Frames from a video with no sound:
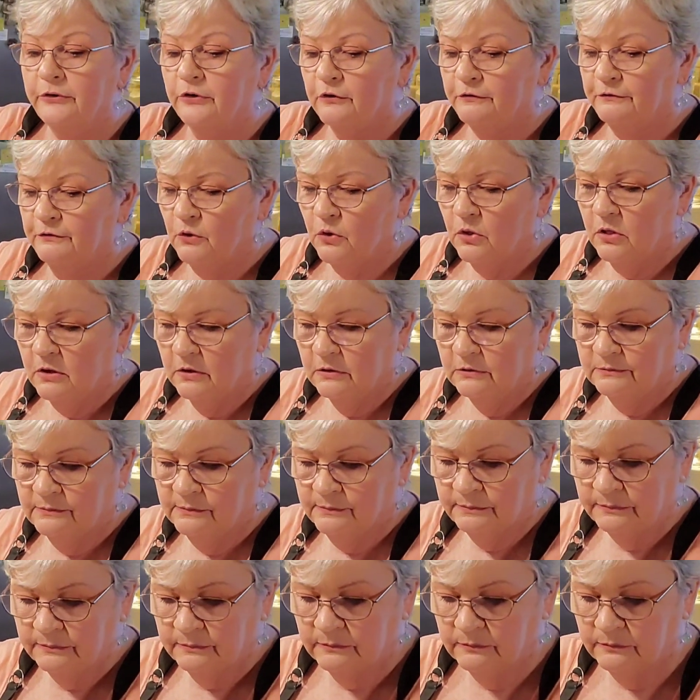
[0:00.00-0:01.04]
you
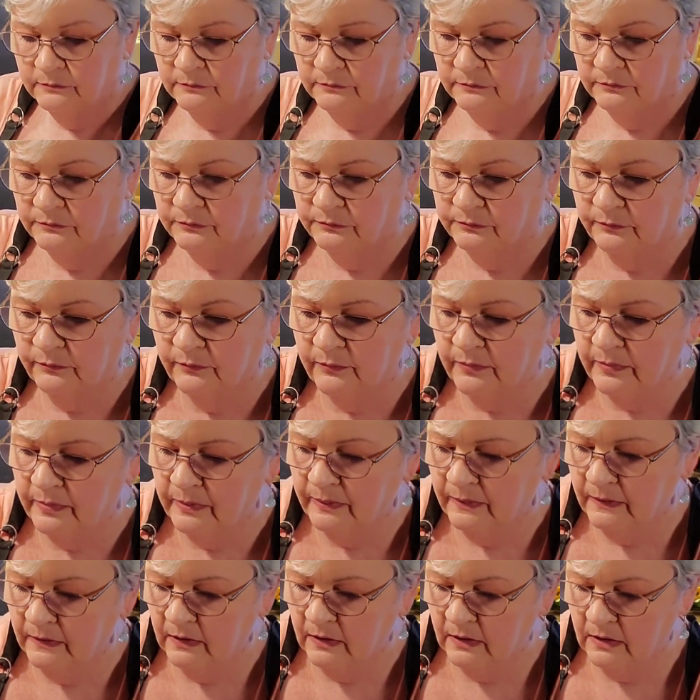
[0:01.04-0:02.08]

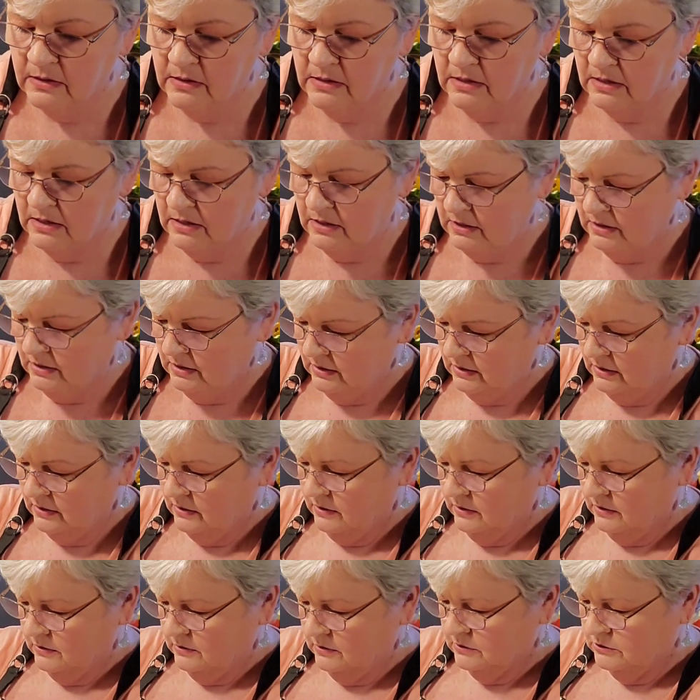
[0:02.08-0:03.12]
want me to try
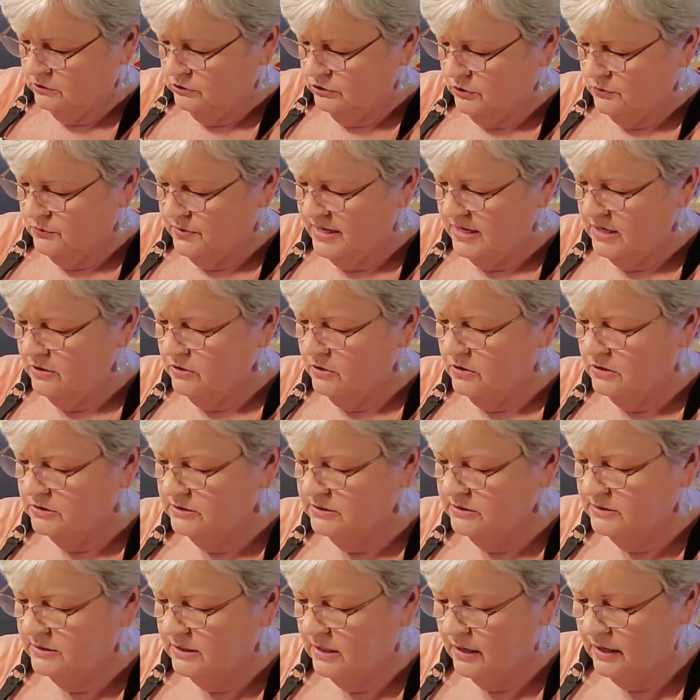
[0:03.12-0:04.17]
something
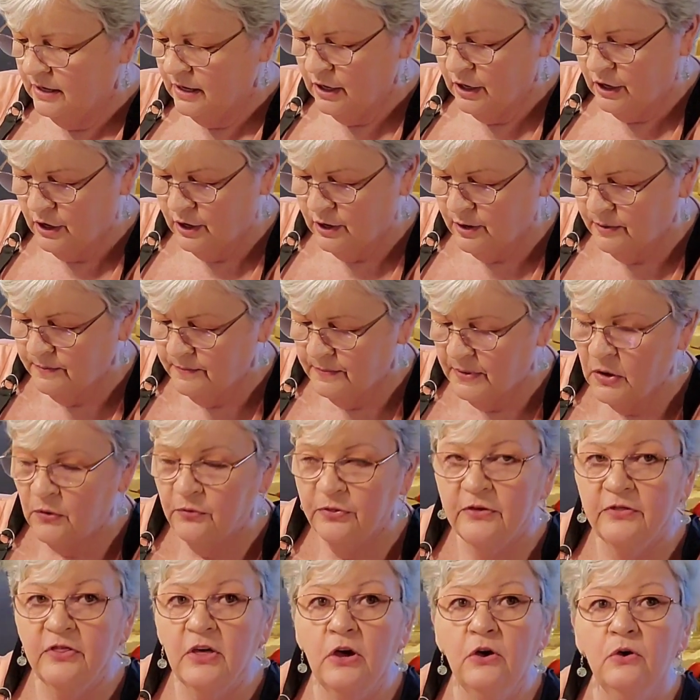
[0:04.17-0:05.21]
that you've been wanting to
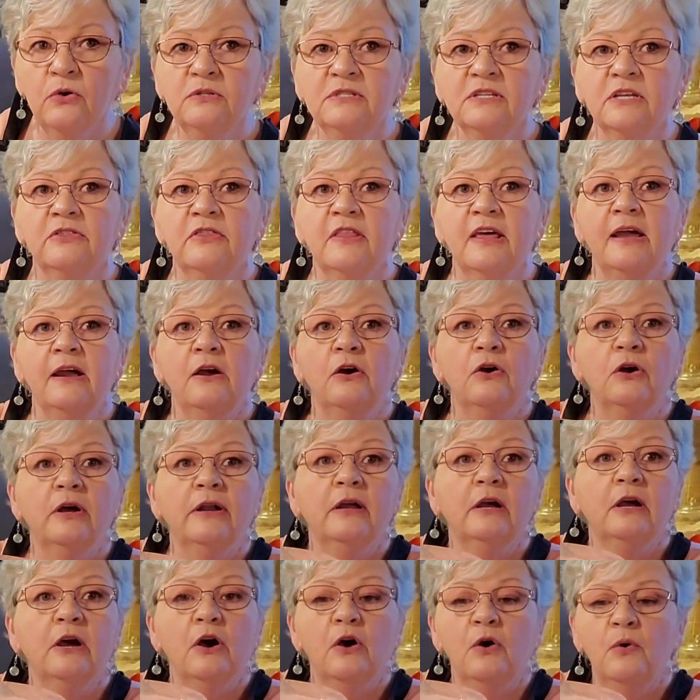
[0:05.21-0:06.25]
try and you want to see
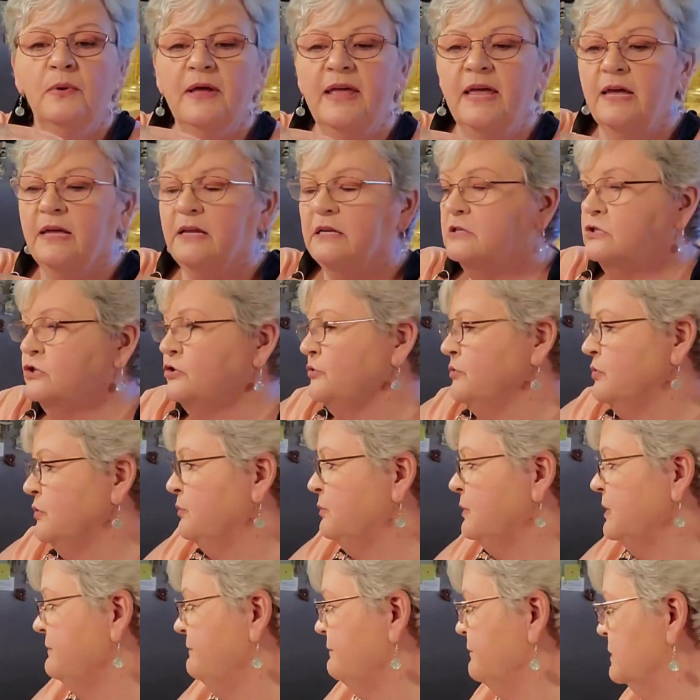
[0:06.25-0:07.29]
me try it first or
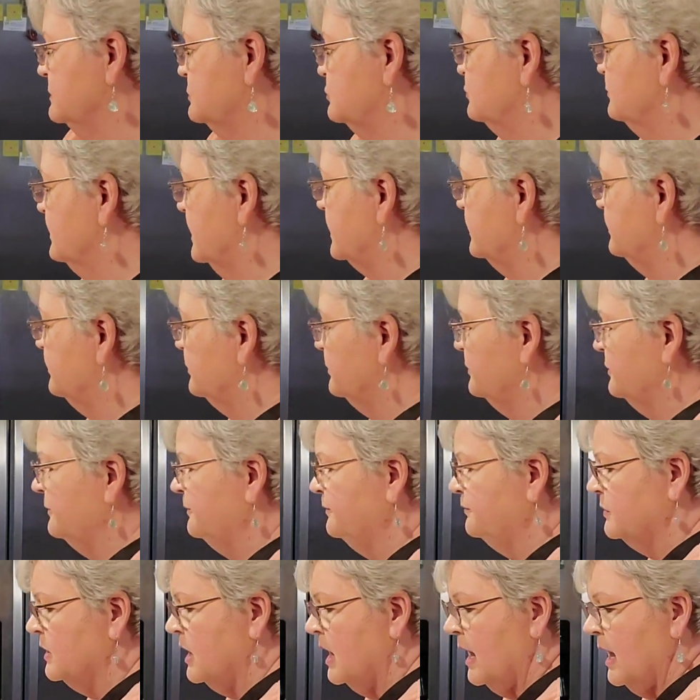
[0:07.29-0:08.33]
something. Just let me know
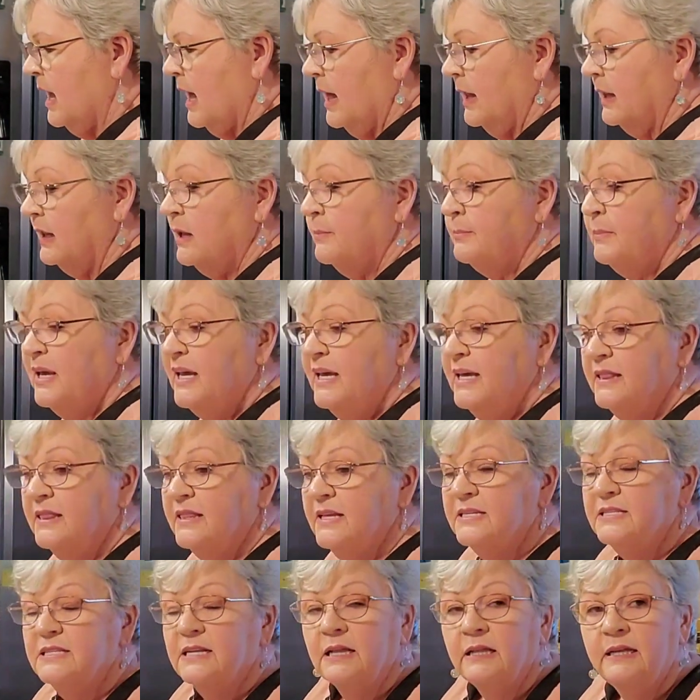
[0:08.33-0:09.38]
in the comments and I'll
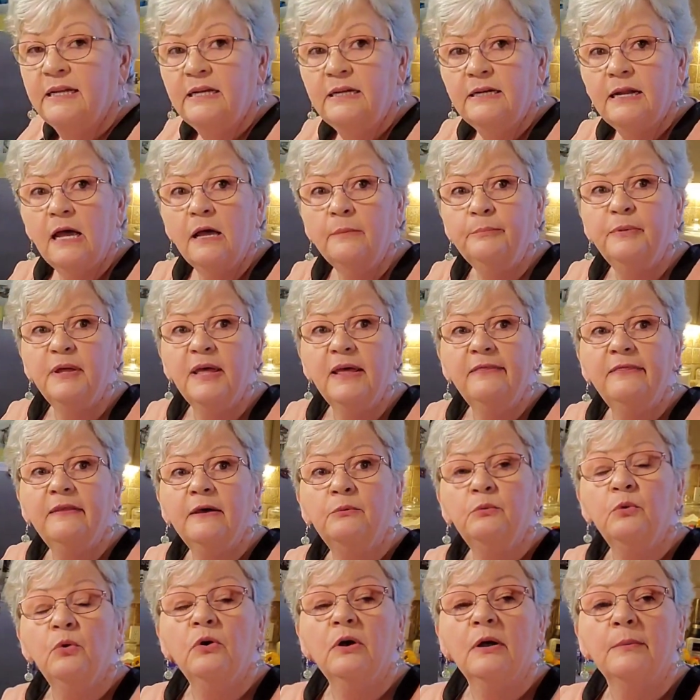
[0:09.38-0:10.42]
be happy to do
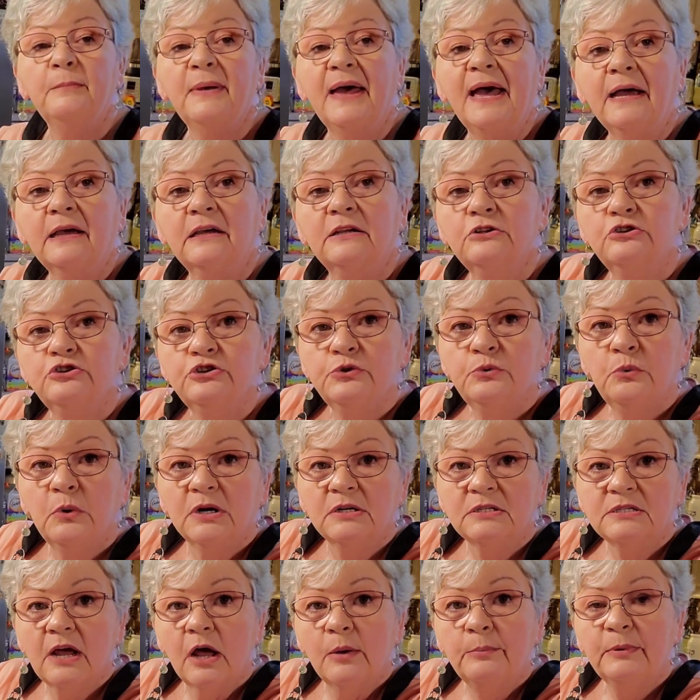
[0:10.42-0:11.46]
that.
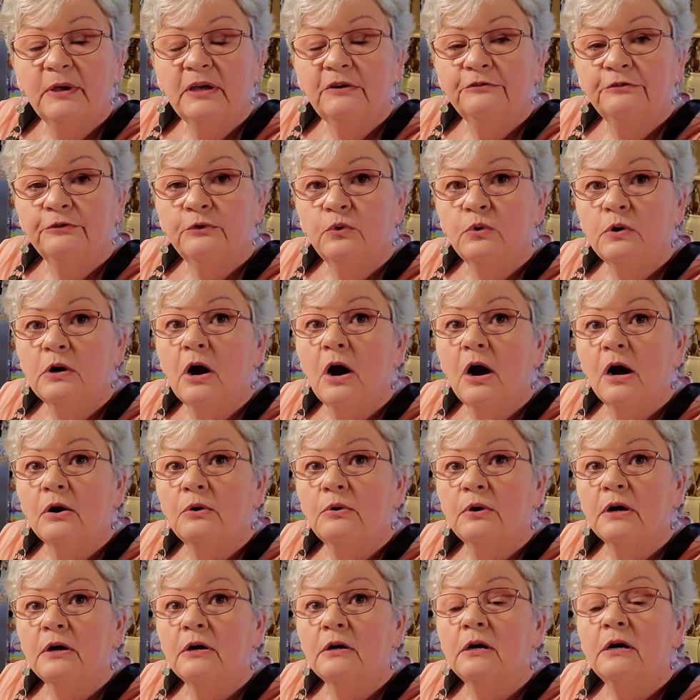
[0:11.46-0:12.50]
But it's nice
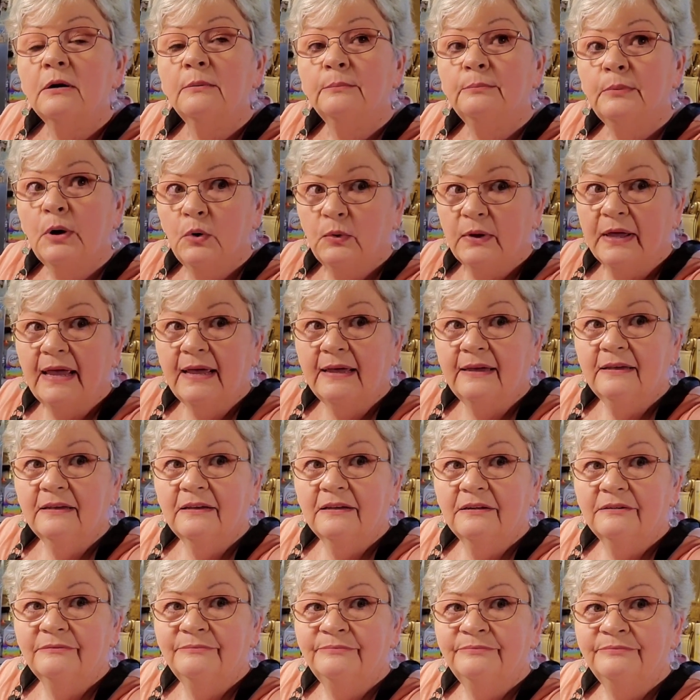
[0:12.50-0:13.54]
where you can stick
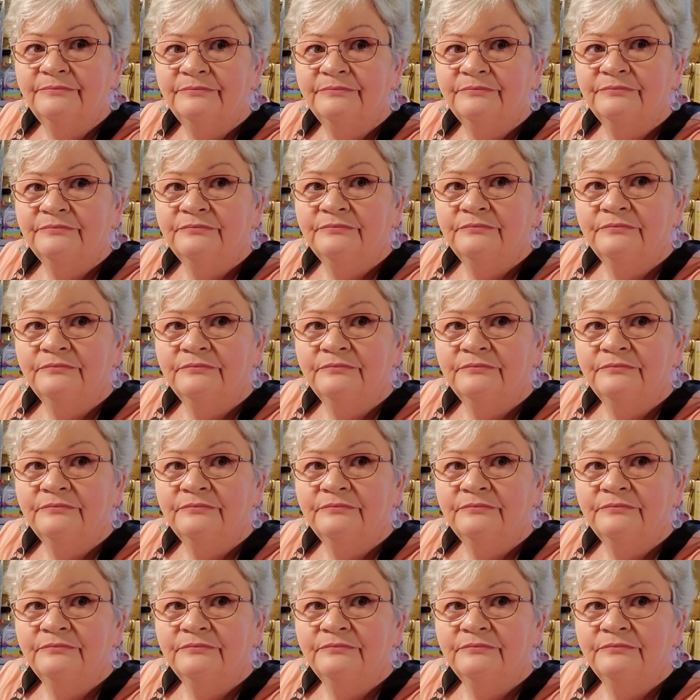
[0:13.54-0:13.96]
the